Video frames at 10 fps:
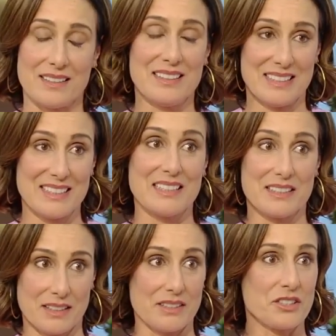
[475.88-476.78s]
word, of
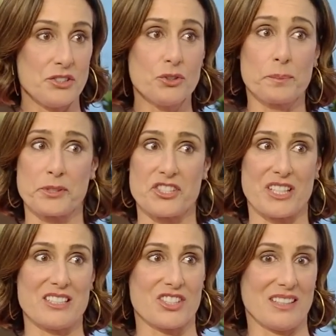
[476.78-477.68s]
life. New
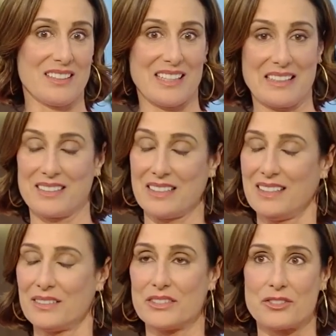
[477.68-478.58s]
appreciation, like
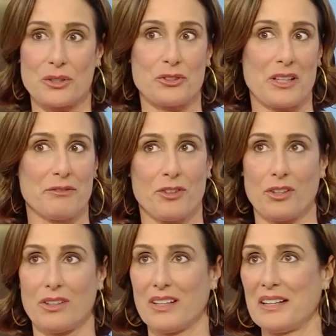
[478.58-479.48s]
so
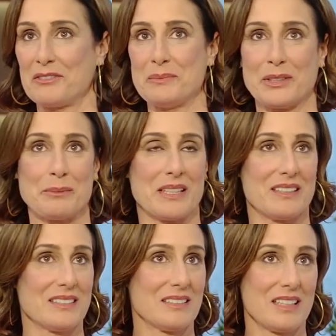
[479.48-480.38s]
grateful every moment
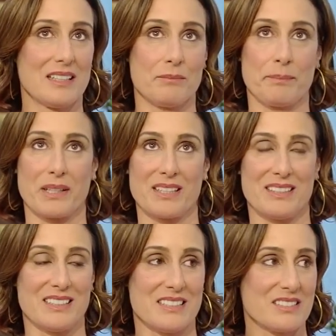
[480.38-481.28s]

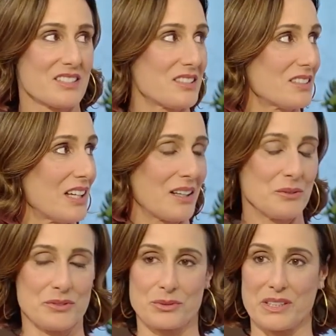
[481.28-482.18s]
because I
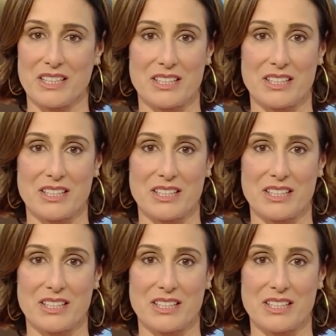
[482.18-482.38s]
was really